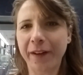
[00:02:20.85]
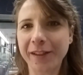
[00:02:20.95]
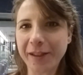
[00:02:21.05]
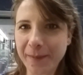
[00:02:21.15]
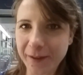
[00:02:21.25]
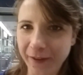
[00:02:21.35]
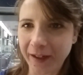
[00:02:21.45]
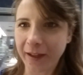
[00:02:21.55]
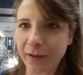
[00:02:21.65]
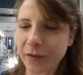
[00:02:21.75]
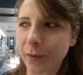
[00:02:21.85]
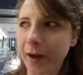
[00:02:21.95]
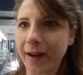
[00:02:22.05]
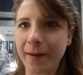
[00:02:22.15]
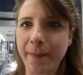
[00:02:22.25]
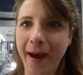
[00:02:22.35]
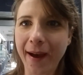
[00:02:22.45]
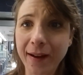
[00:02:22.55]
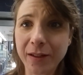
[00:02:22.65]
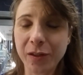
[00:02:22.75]
finished up this video, so we're headed
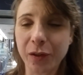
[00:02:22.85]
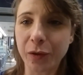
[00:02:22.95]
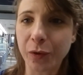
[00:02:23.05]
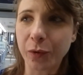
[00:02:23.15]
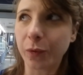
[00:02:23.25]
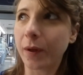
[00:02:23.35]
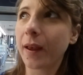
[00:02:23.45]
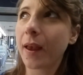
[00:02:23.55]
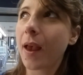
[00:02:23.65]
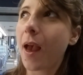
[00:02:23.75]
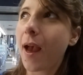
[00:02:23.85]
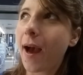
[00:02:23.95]
back to